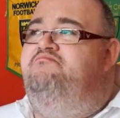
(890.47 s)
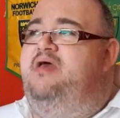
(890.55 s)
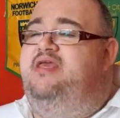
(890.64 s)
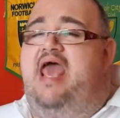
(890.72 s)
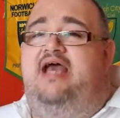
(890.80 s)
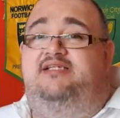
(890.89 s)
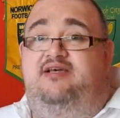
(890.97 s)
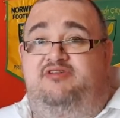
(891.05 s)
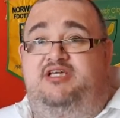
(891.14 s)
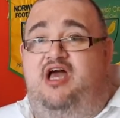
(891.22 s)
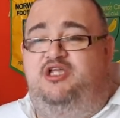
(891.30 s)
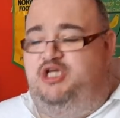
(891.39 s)
But yeah,
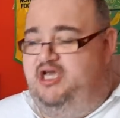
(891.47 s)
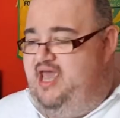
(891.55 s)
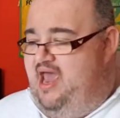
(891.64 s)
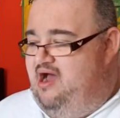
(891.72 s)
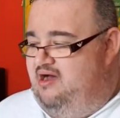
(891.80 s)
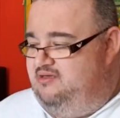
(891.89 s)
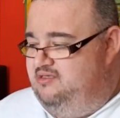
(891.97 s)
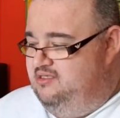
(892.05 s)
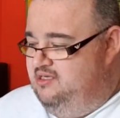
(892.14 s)
seriously, go and check it out.